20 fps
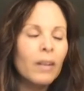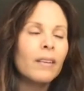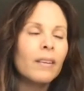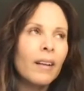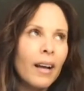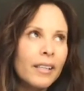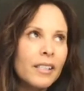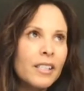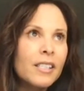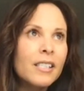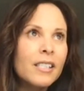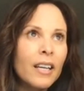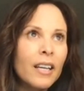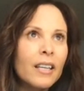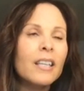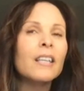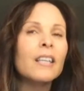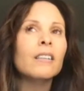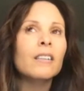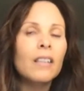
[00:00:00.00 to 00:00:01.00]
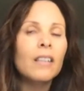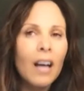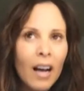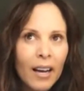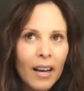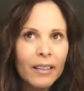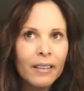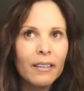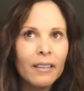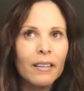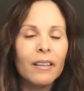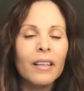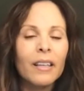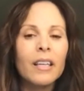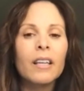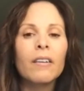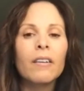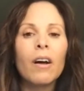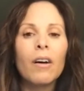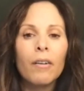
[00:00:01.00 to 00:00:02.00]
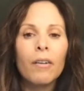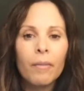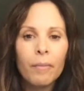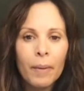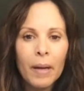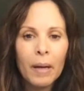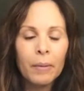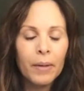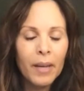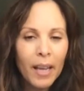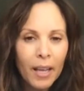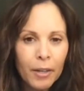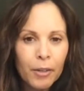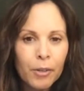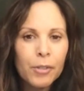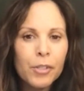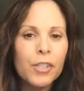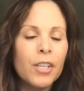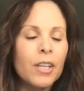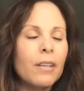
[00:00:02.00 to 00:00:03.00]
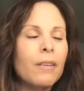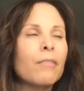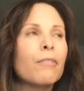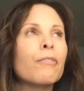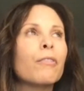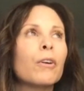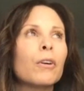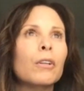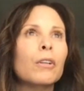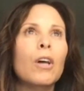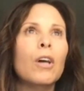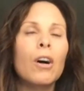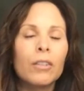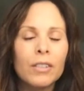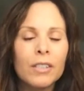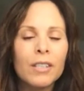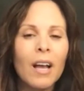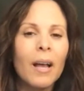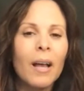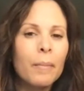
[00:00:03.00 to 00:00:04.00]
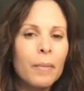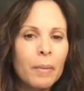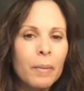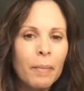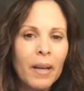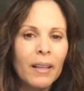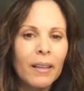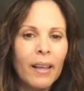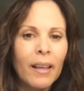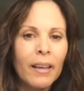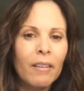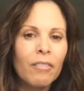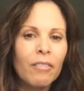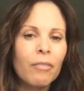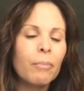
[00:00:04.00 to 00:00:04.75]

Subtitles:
I studied a lot about energy for a long time in my life.